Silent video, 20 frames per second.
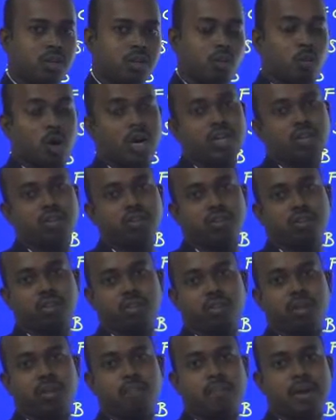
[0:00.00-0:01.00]

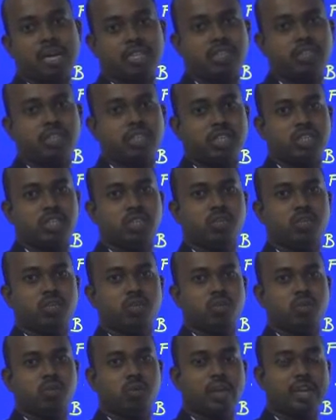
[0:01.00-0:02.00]
Whatever a message
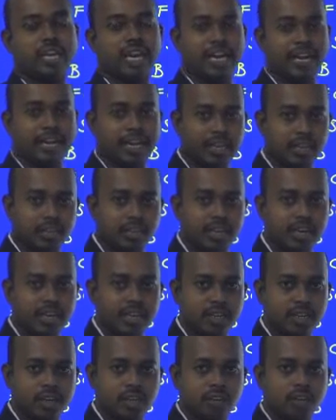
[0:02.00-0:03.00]
we can take in
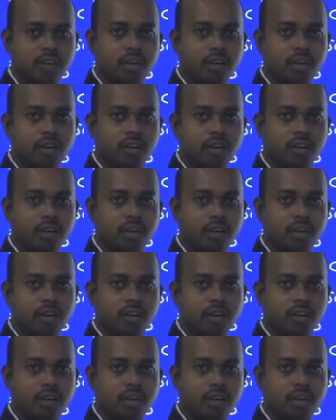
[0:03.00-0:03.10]
that,